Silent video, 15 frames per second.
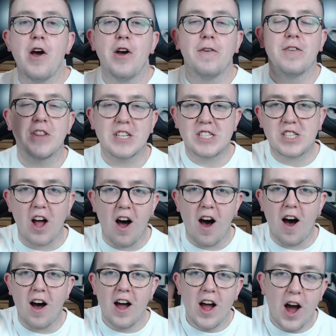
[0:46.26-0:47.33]
for the
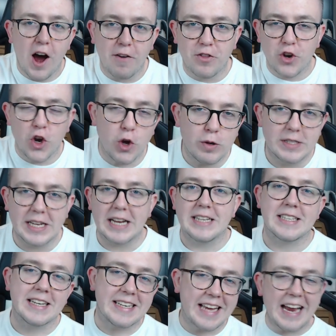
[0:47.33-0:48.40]
start of the new
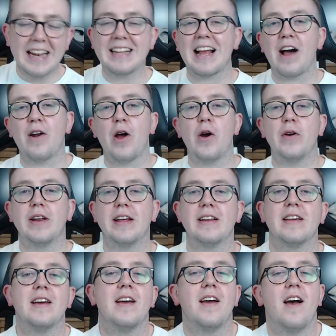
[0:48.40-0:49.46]
season. Get it downloaded
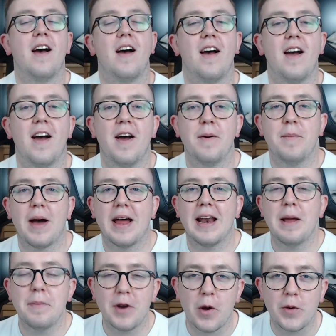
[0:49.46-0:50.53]
um, and
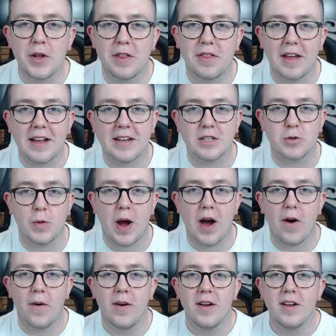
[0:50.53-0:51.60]
let me know what you think as
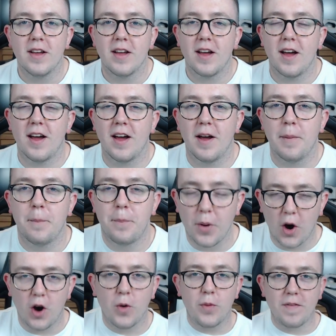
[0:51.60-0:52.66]
well. Um,
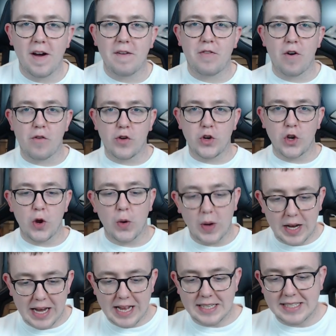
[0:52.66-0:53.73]
but without further ado,
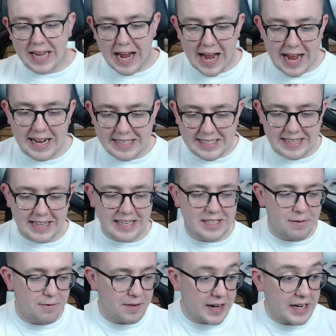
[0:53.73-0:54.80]
let's get into this
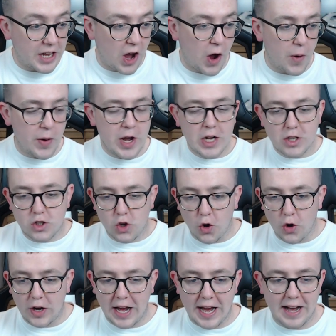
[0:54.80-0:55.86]
video
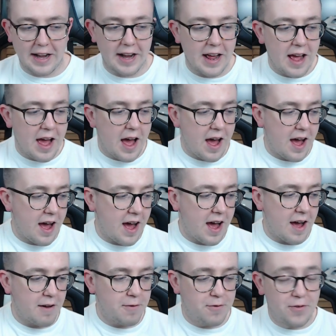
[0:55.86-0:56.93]
talking
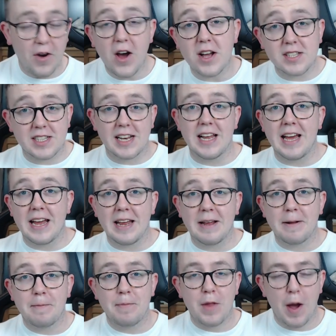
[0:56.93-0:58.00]
uh, firstly
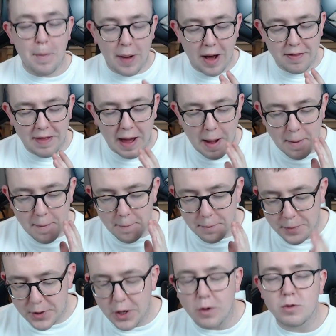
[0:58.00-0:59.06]
about that
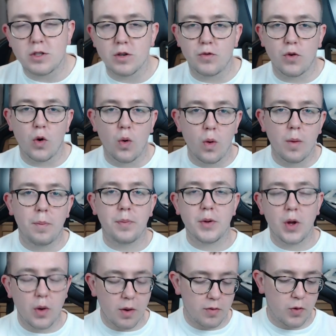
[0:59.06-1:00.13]
beautiful,
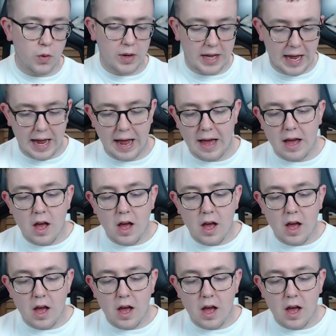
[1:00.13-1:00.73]
beautiful kit.